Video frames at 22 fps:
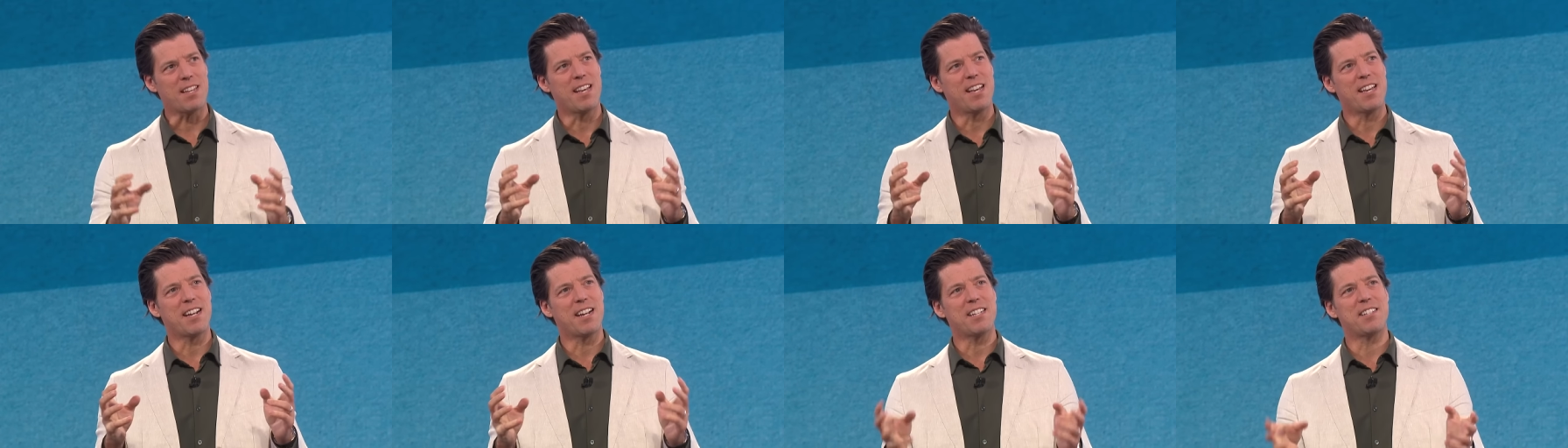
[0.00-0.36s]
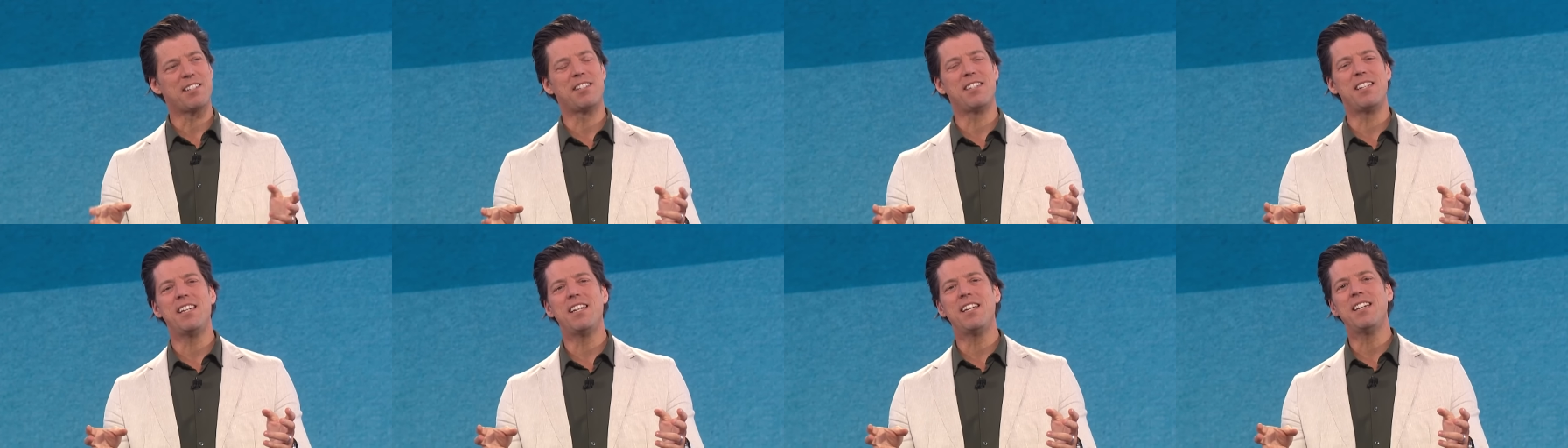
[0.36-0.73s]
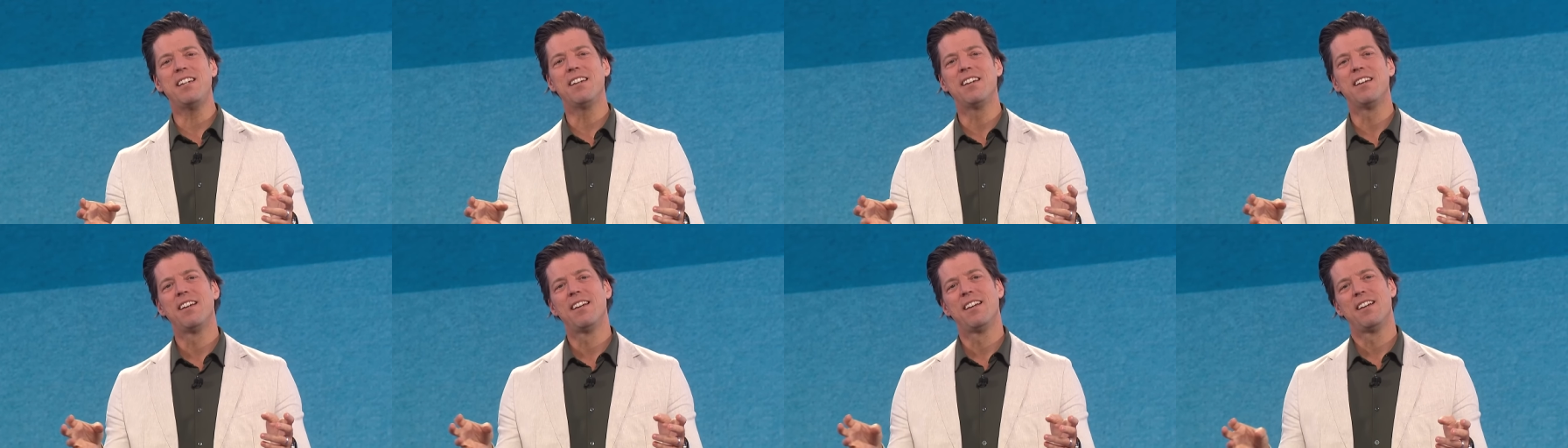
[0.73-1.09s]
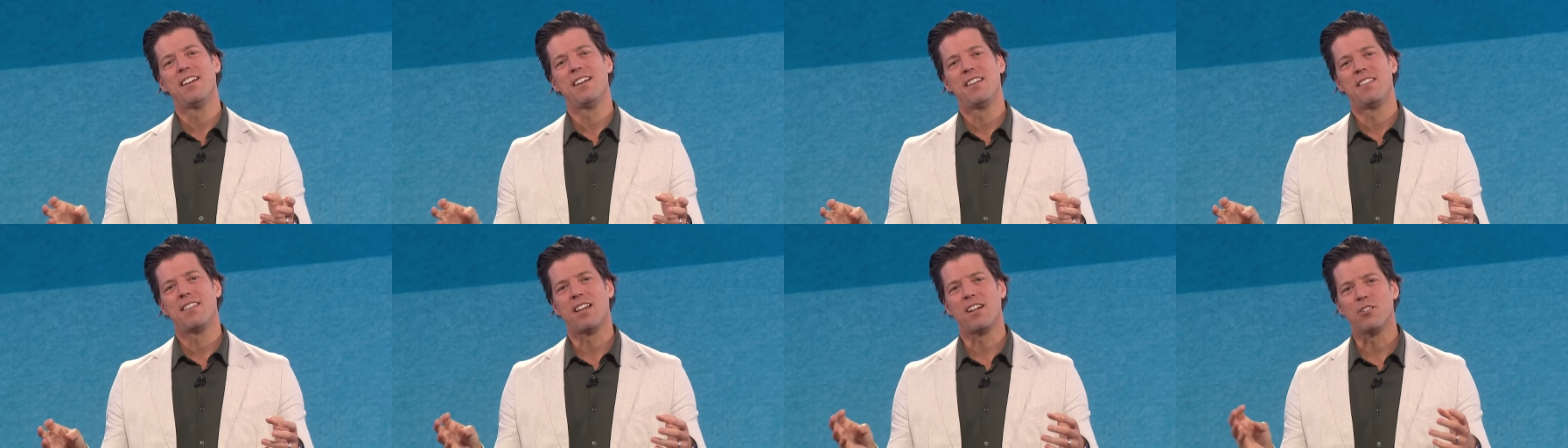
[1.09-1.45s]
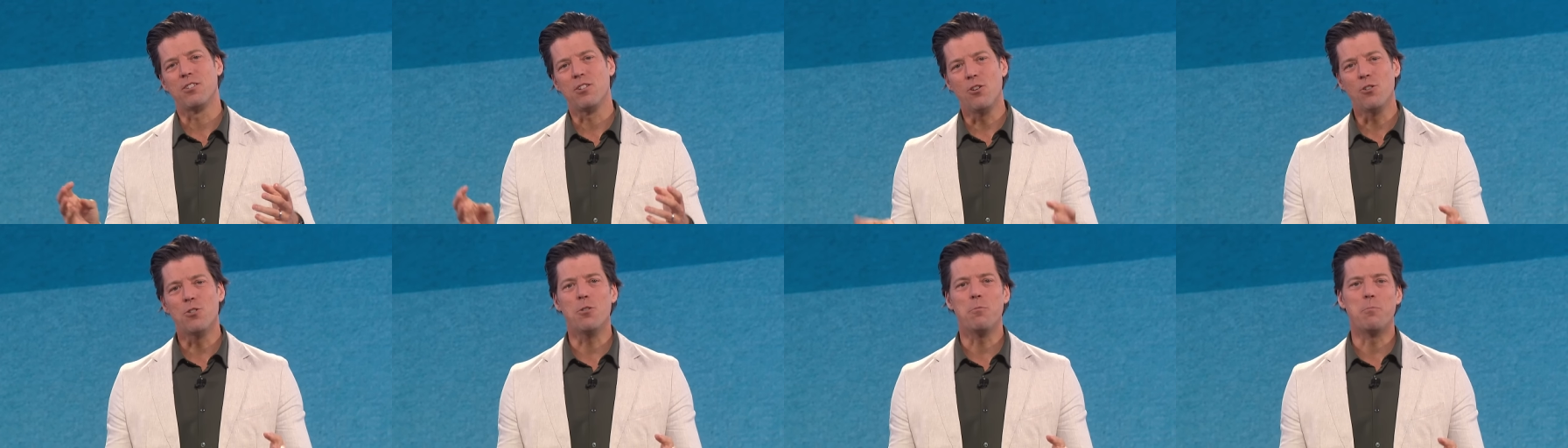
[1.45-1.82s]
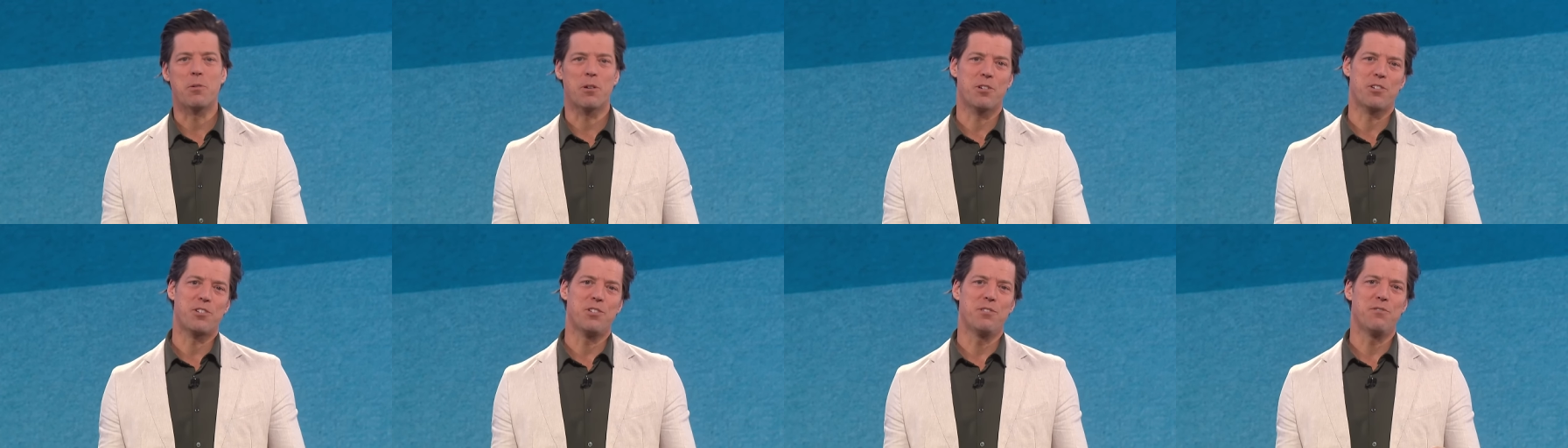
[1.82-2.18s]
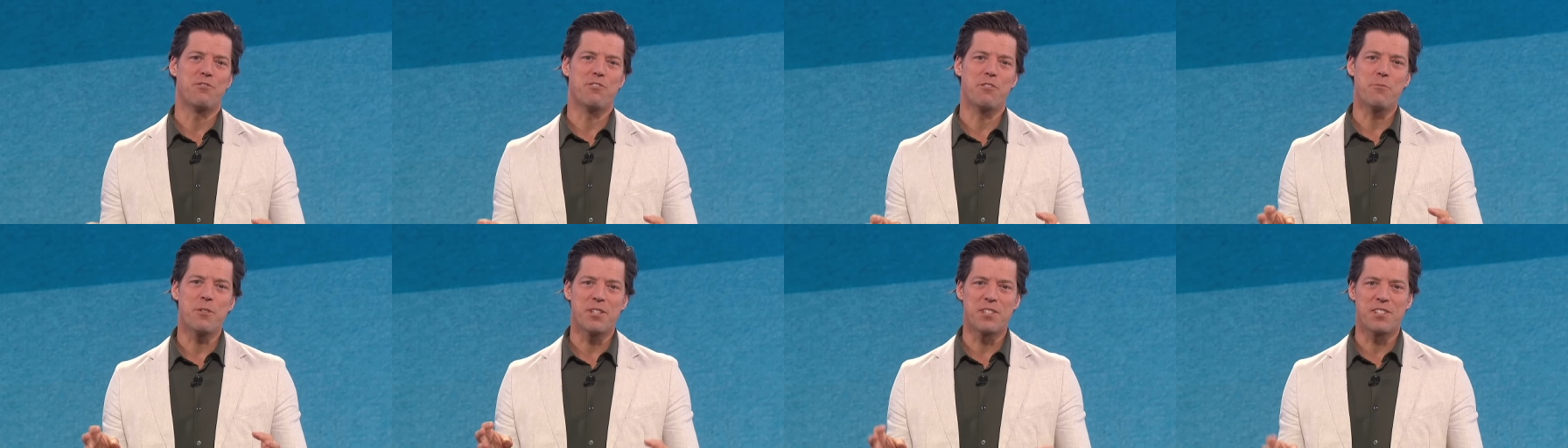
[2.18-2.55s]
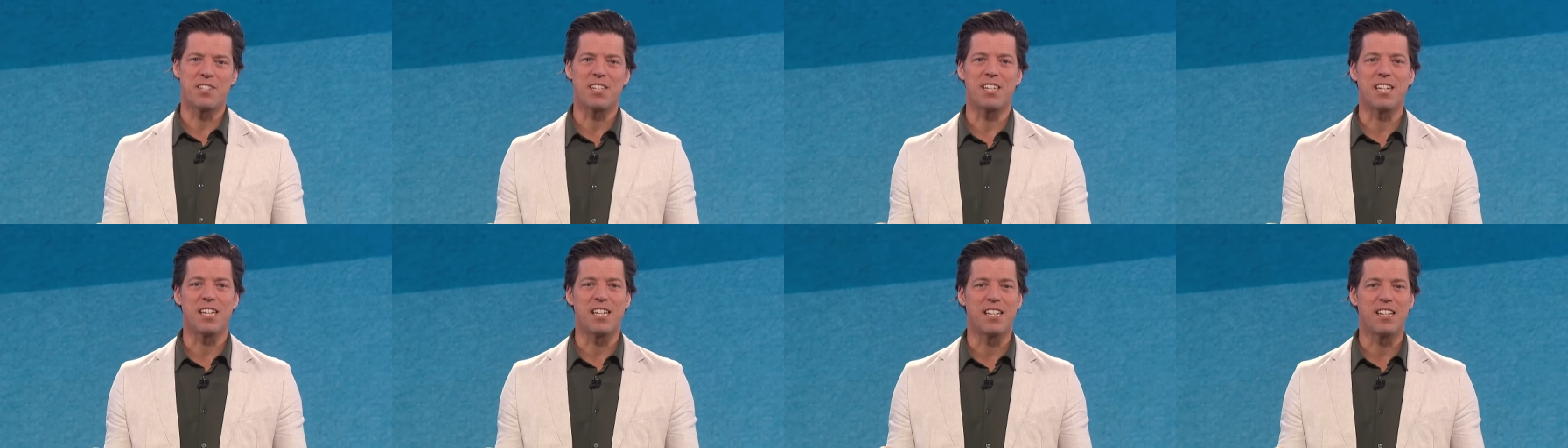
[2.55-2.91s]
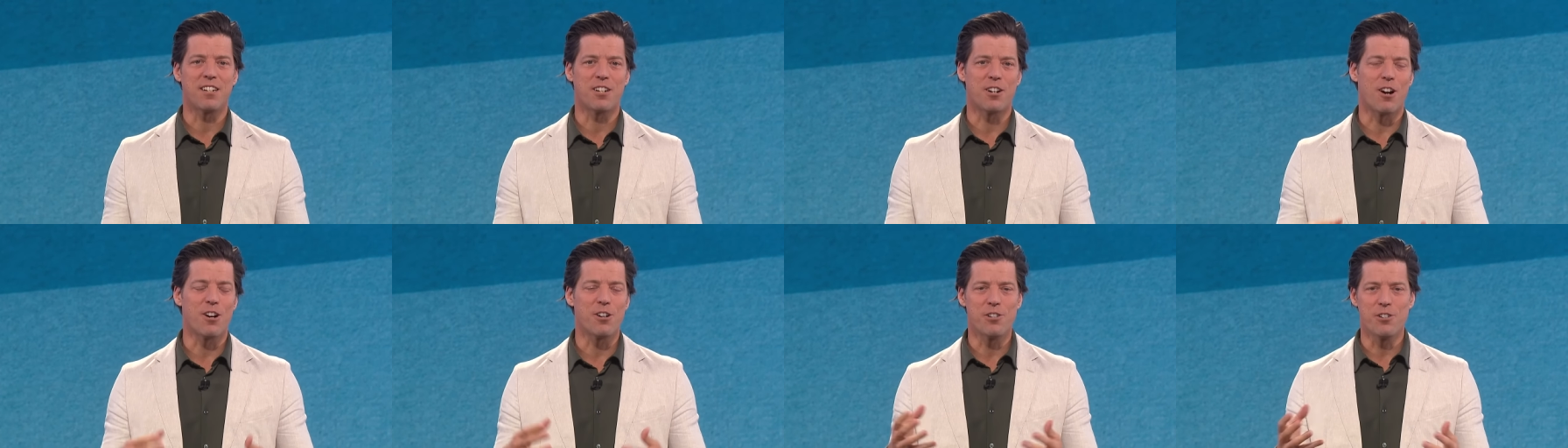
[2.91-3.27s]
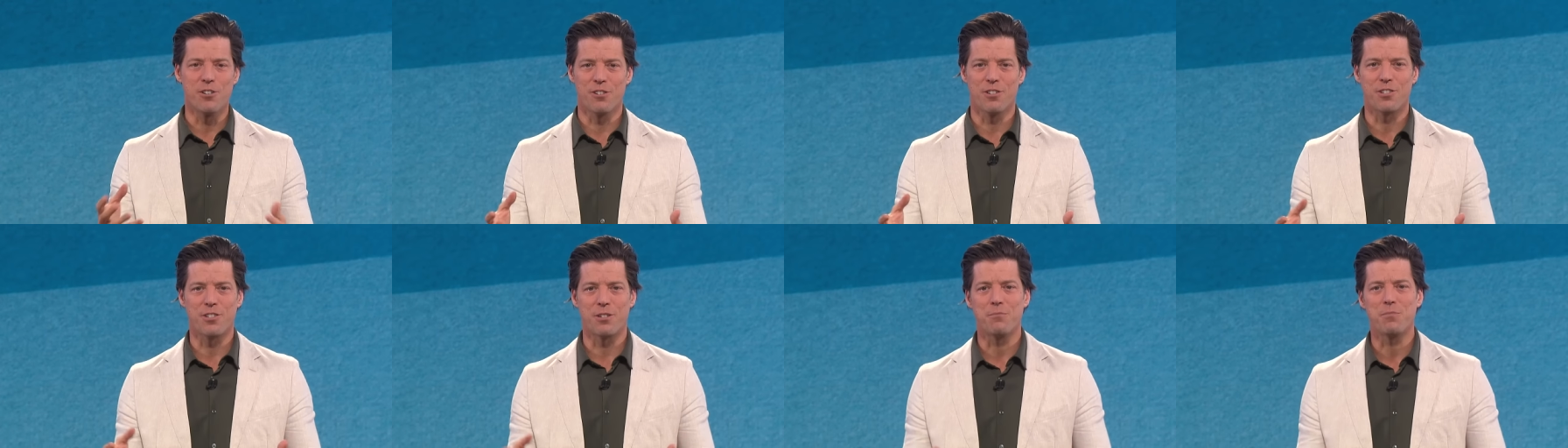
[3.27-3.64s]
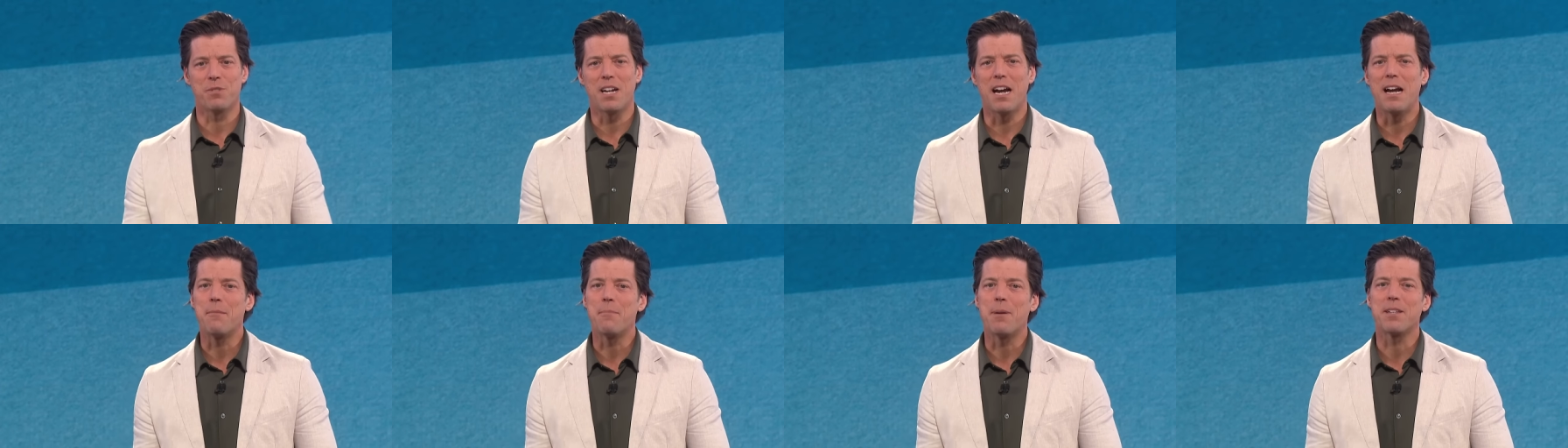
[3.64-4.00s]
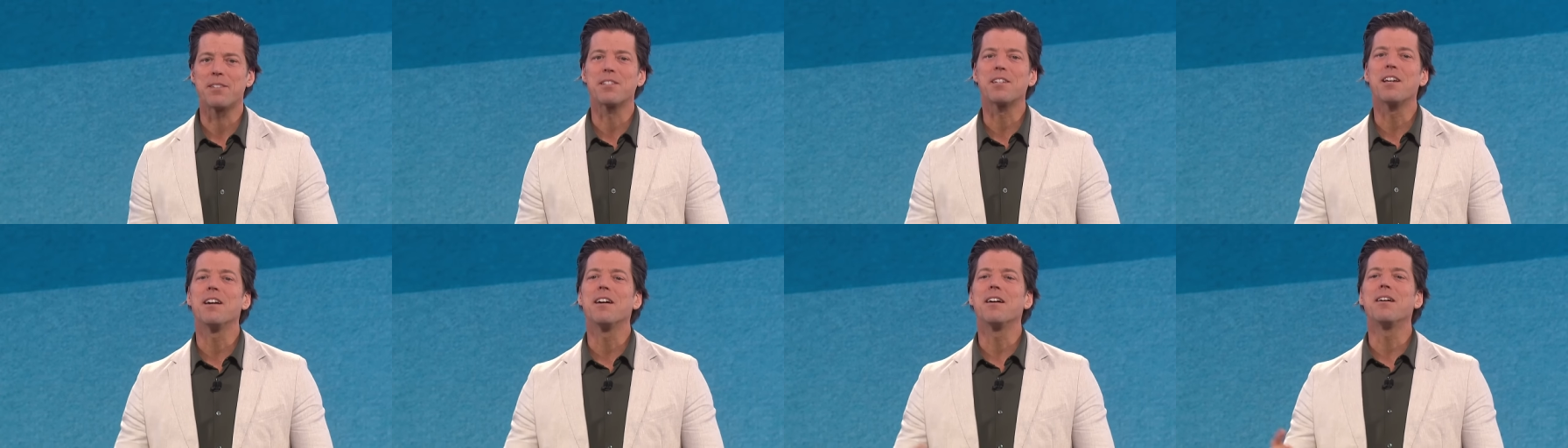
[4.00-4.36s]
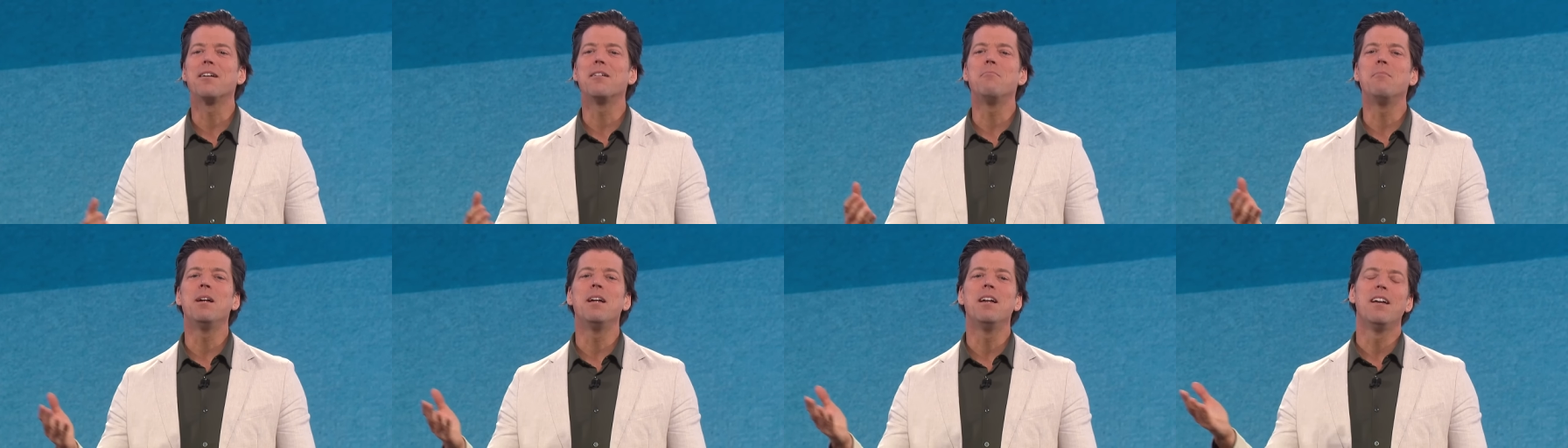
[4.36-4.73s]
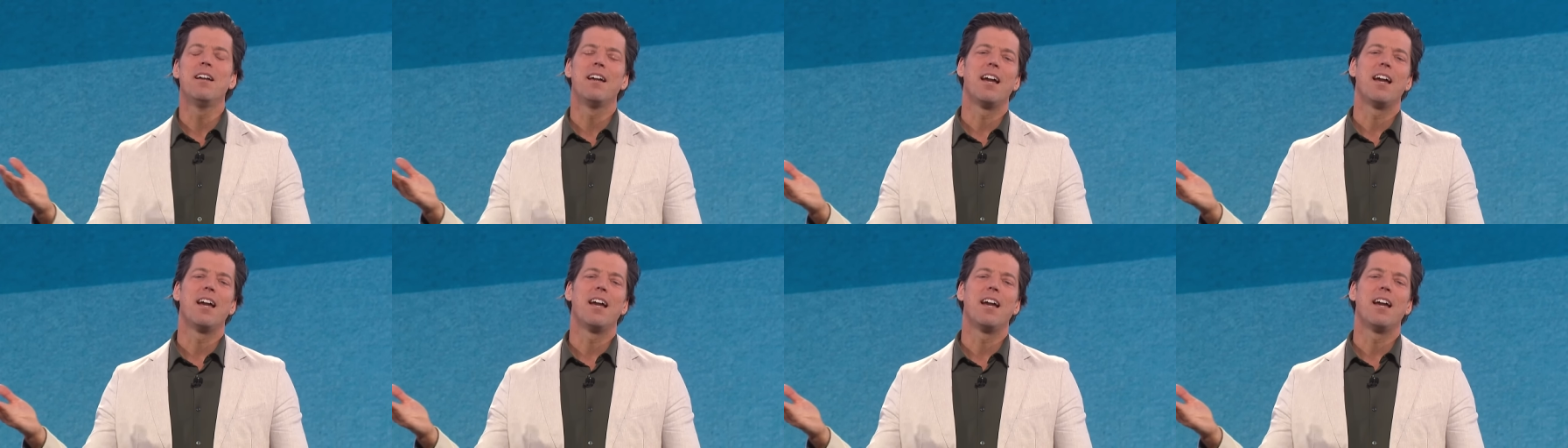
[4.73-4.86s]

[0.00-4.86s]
and I see that a local person from the city, a gardener of some type, has come